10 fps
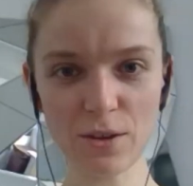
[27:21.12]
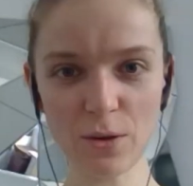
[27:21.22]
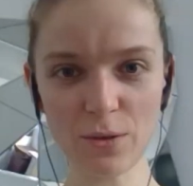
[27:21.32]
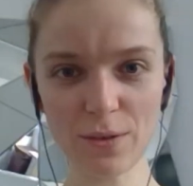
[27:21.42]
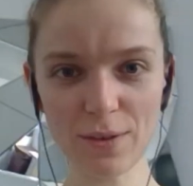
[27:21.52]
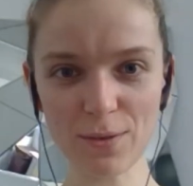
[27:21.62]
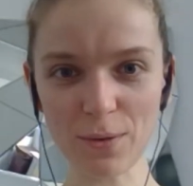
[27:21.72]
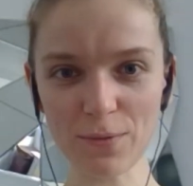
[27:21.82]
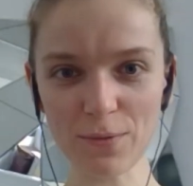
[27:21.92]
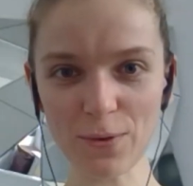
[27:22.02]
go if you
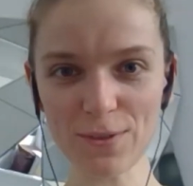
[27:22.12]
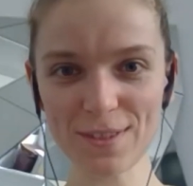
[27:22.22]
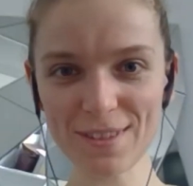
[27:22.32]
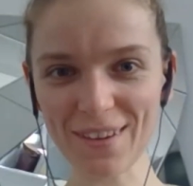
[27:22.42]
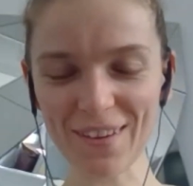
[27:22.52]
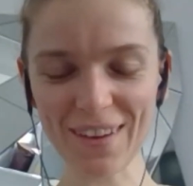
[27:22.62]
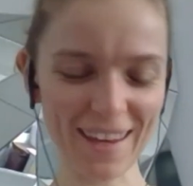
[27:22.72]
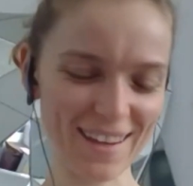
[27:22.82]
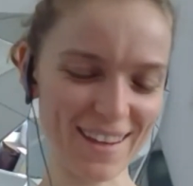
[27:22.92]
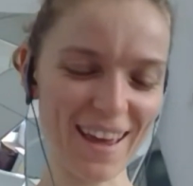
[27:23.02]
want first.
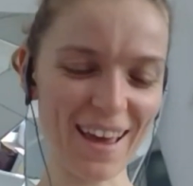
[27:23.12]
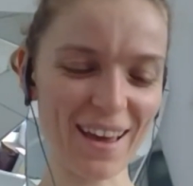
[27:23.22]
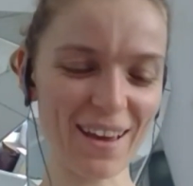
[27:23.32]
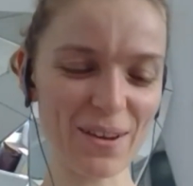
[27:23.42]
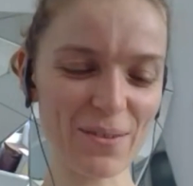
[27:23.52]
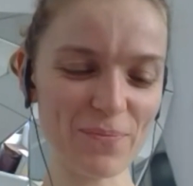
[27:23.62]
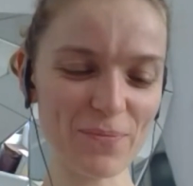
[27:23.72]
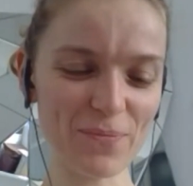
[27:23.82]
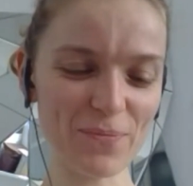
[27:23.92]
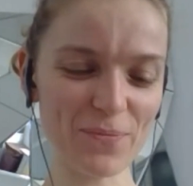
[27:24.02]
Okay.
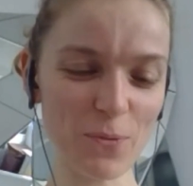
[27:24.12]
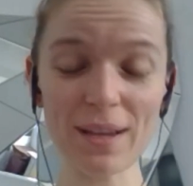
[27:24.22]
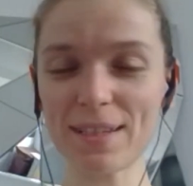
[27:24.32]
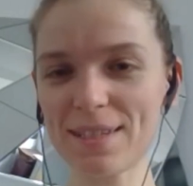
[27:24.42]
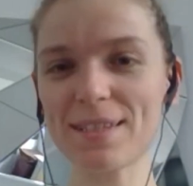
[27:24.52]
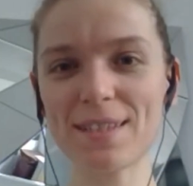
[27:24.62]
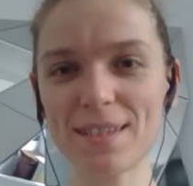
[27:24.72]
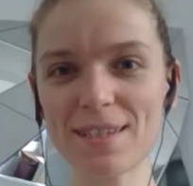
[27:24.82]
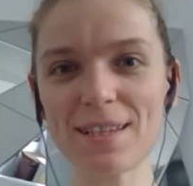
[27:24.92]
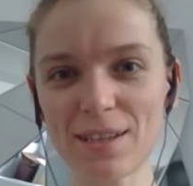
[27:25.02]
Well, this
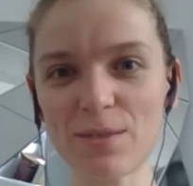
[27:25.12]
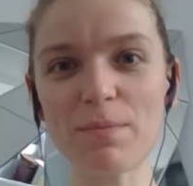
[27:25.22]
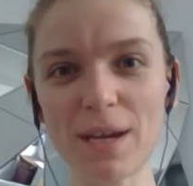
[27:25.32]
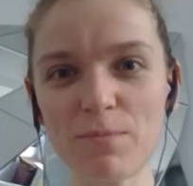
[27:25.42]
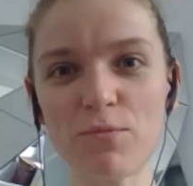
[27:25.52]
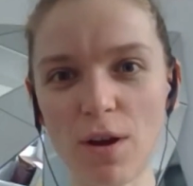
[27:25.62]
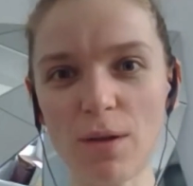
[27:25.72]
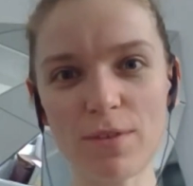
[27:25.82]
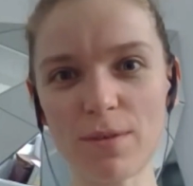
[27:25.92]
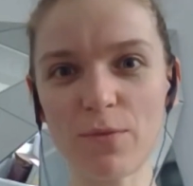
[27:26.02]
is like the main
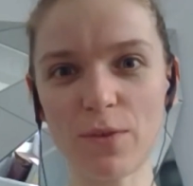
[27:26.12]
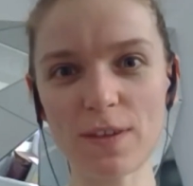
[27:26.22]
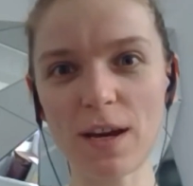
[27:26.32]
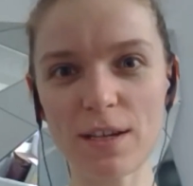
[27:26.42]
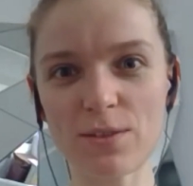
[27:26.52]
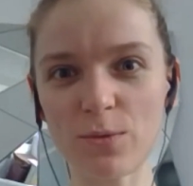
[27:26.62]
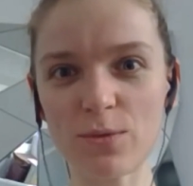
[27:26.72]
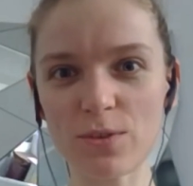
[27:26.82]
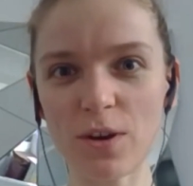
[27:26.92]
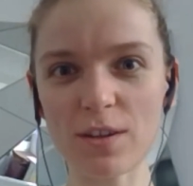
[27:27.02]
problem with high
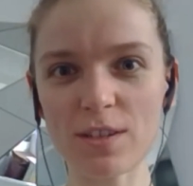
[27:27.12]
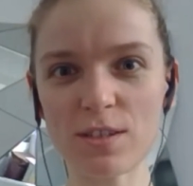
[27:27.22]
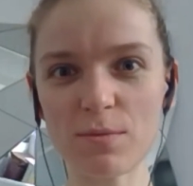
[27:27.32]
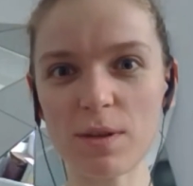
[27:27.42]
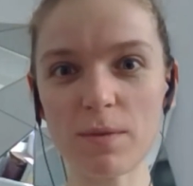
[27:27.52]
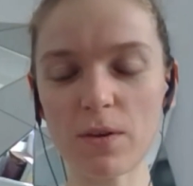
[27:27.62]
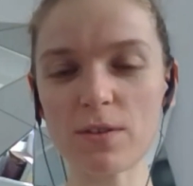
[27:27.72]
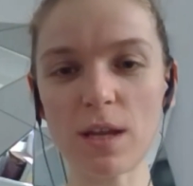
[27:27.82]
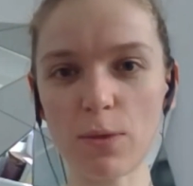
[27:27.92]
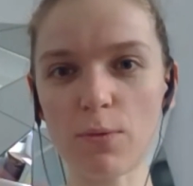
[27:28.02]
schools, according to me,
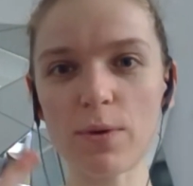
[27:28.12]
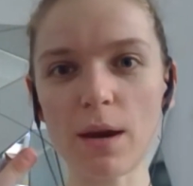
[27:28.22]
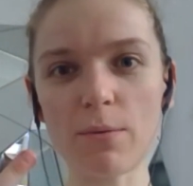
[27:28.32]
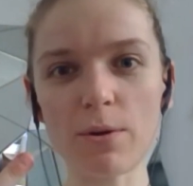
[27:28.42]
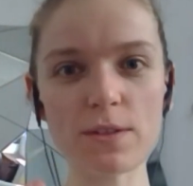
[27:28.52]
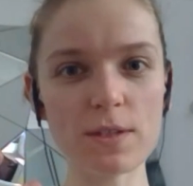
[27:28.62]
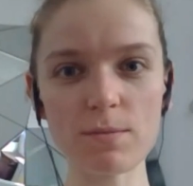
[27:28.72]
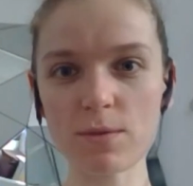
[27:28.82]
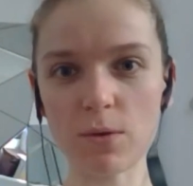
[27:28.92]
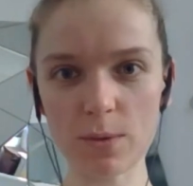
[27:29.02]
because like 3 hours
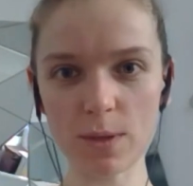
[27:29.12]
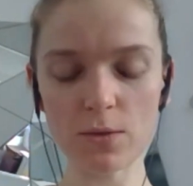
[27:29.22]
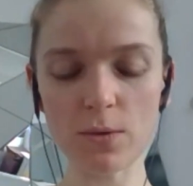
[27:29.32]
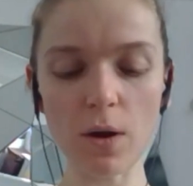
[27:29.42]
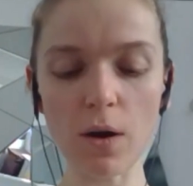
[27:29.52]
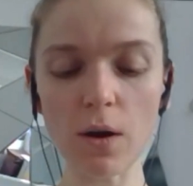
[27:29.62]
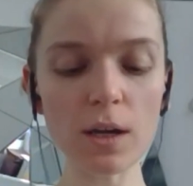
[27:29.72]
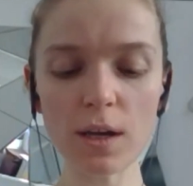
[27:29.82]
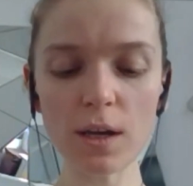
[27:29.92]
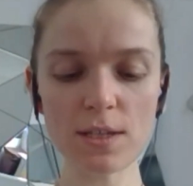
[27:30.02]
seems always too long.
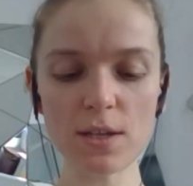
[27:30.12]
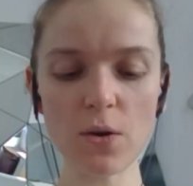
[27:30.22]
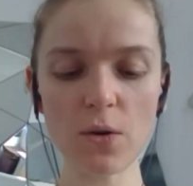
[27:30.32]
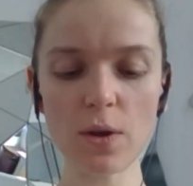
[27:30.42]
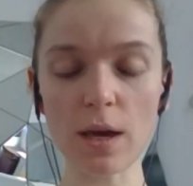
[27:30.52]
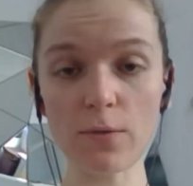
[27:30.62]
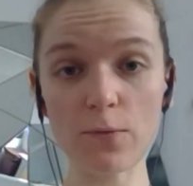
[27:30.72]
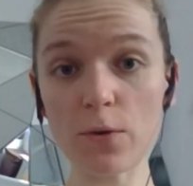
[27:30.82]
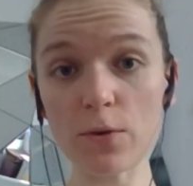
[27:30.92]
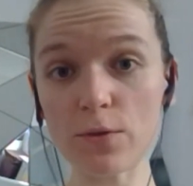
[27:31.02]
So like
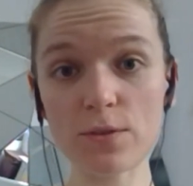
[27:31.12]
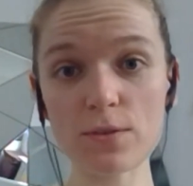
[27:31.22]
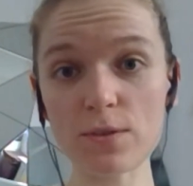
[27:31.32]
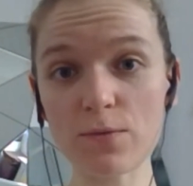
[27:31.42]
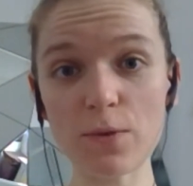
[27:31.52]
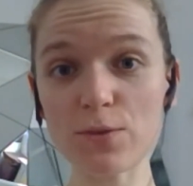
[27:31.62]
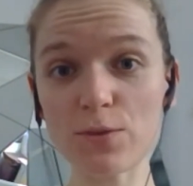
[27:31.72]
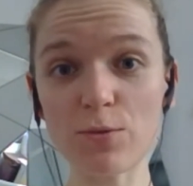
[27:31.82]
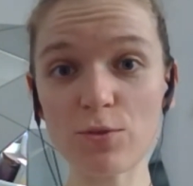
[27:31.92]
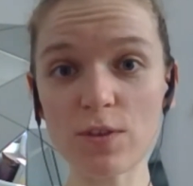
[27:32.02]
first
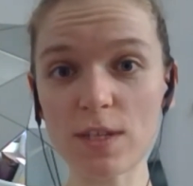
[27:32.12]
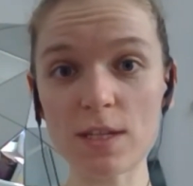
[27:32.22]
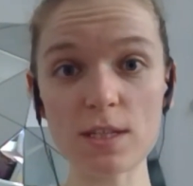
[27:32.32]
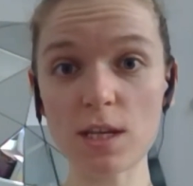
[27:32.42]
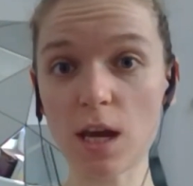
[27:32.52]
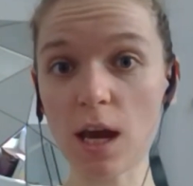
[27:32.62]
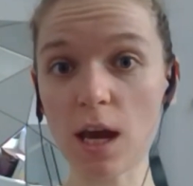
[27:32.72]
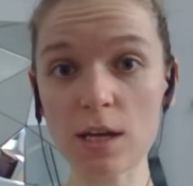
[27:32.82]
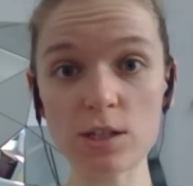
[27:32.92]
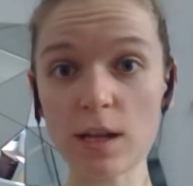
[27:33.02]
solution is
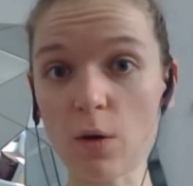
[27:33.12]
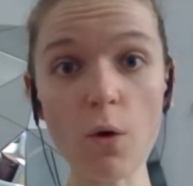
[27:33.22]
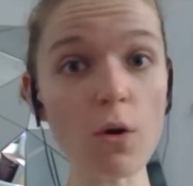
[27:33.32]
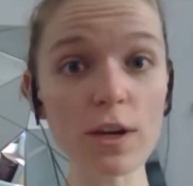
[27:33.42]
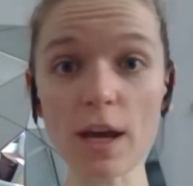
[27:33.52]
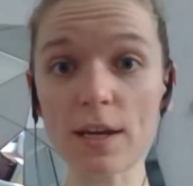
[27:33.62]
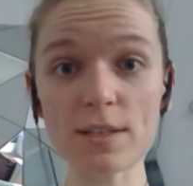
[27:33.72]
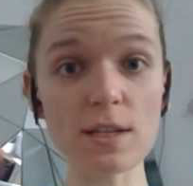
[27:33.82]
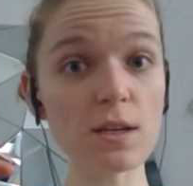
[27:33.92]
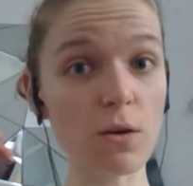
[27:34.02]
actually like
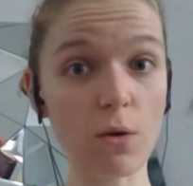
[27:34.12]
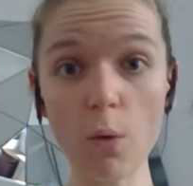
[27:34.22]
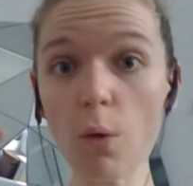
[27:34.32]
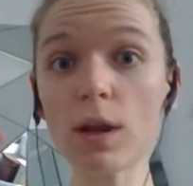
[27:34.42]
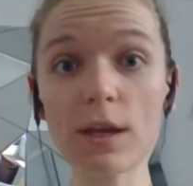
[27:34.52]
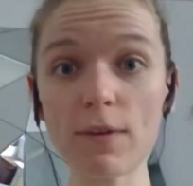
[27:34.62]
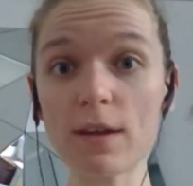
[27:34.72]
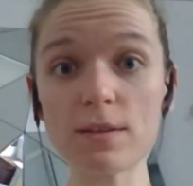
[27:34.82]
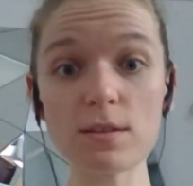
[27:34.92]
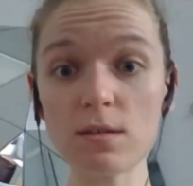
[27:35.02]
organizing a whole
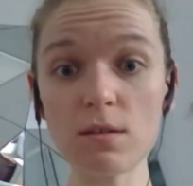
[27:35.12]
event